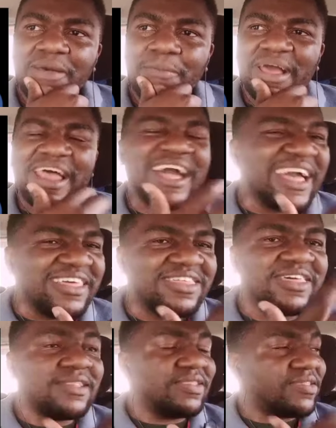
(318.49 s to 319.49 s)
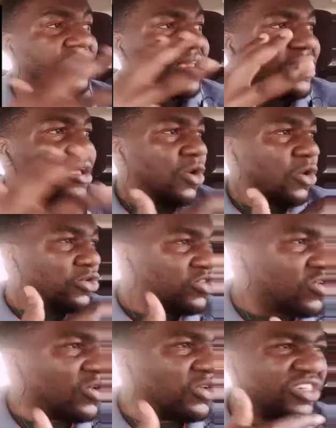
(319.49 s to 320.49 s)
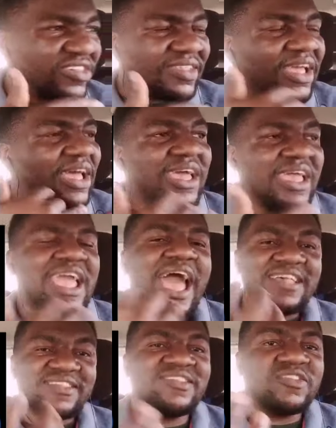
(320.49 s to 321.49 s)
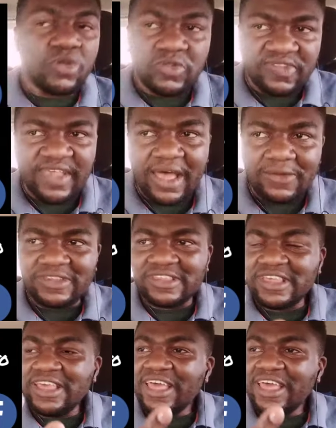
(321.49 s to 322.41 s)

Palangashit, also just, he has his own sound.